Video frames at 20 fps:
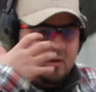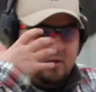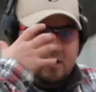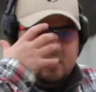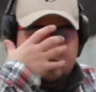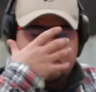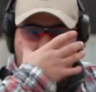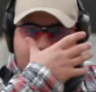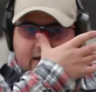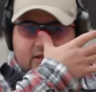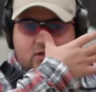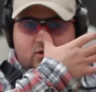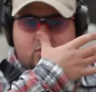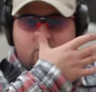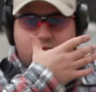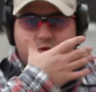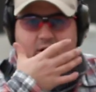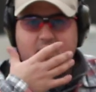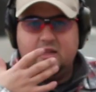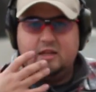these
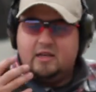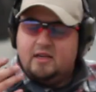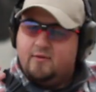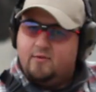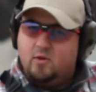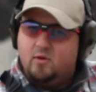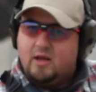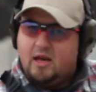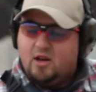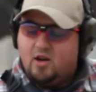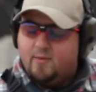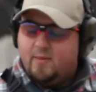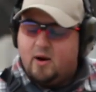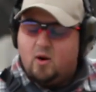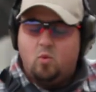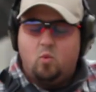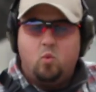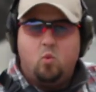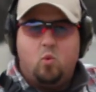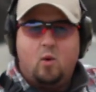glasses really give you that no
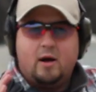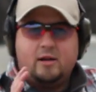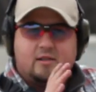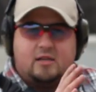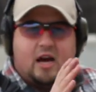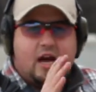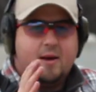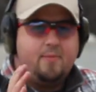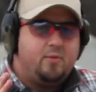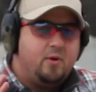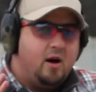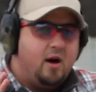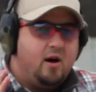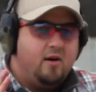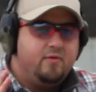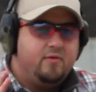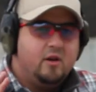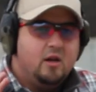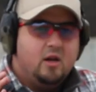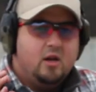matter what type
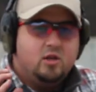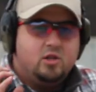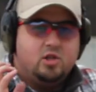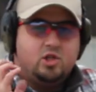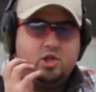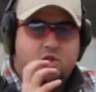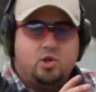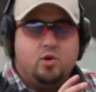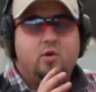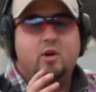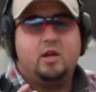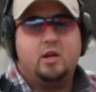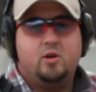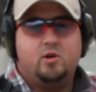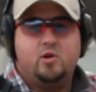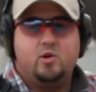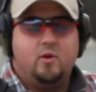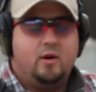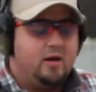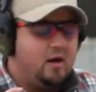of shooting
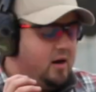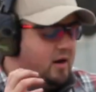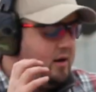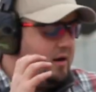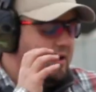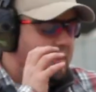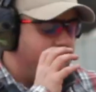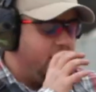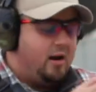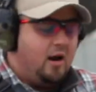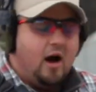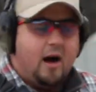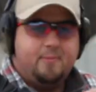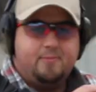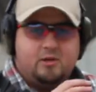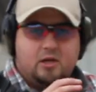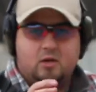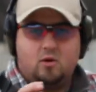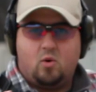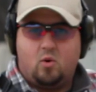you're doing on an
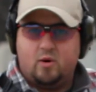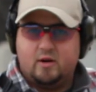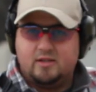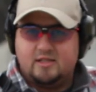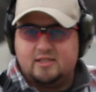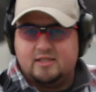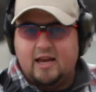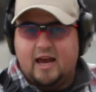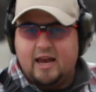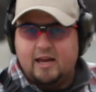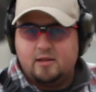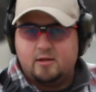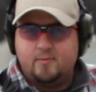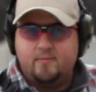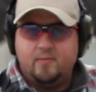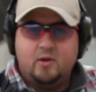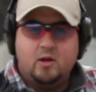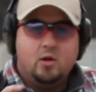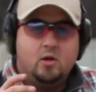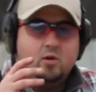optic or a sight,
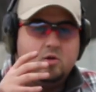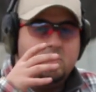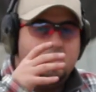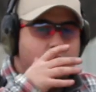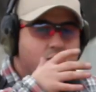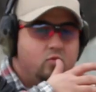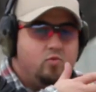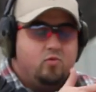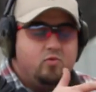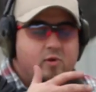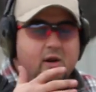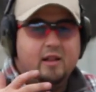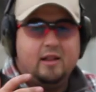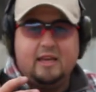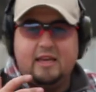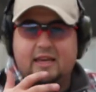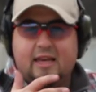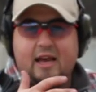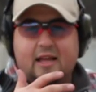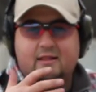you
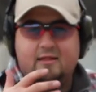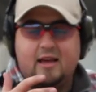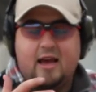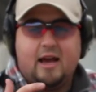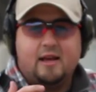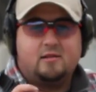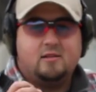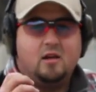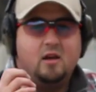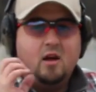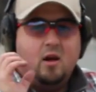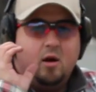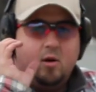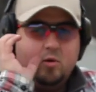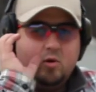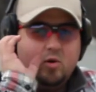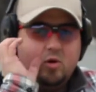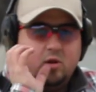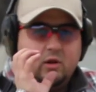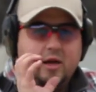really get that
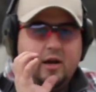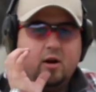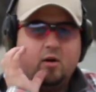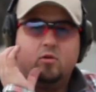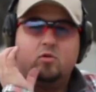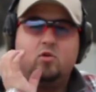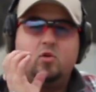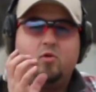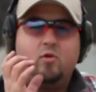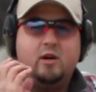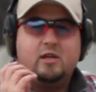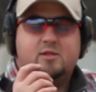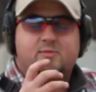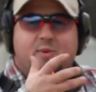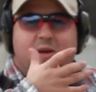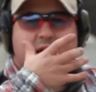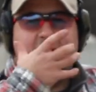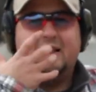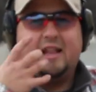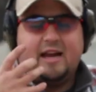clear,
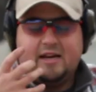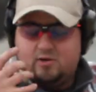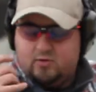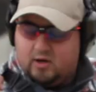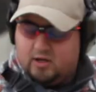crisp light